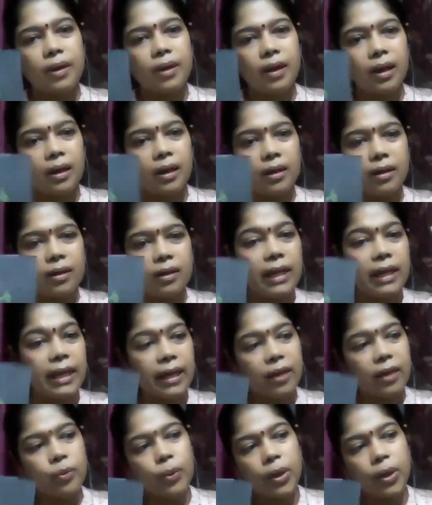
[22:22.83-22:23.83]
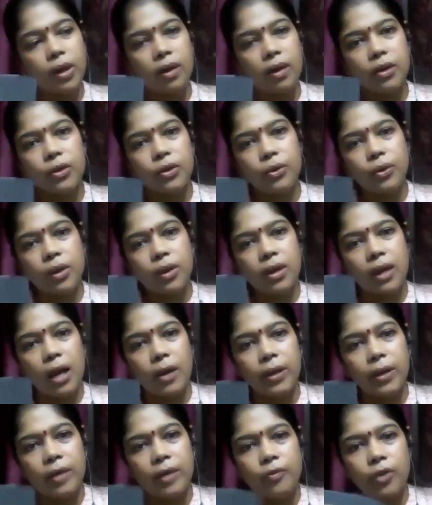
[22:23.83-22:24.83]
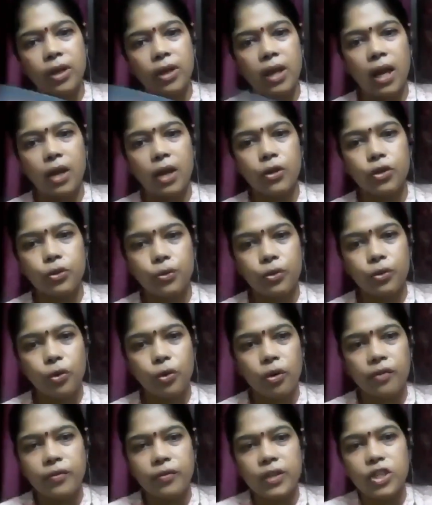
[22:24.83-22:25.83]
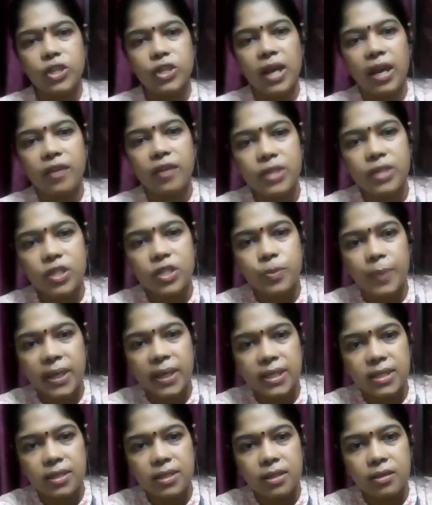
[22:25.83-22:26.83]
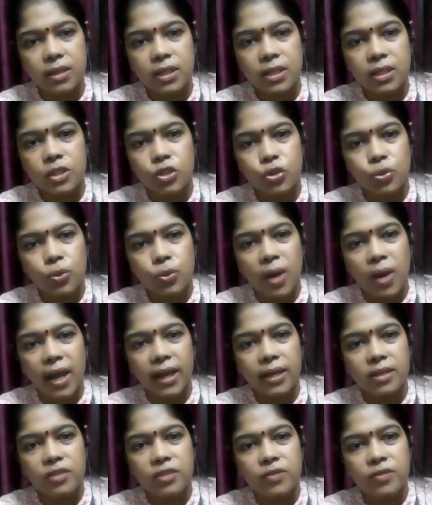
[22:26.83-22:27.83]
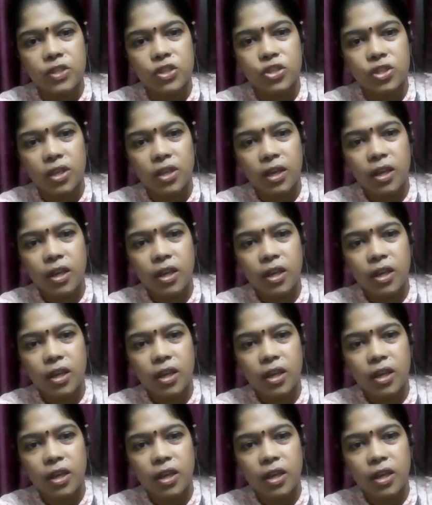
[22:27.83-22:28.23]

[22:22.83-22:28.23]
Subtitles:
a clay work, a kind of a cartoon on which I have just pasted these two eyes which